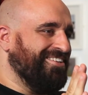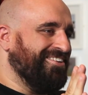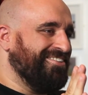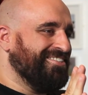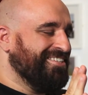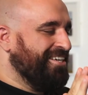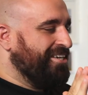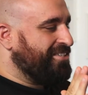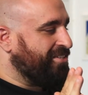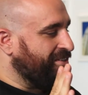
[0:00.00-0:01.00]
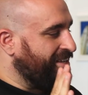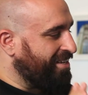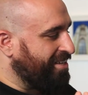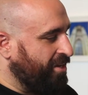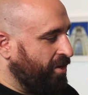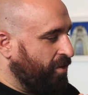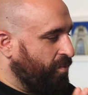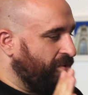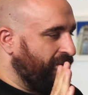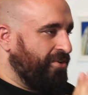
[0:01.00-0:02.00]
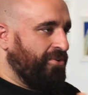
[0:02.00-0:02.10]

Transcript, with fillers: you know. So like, what are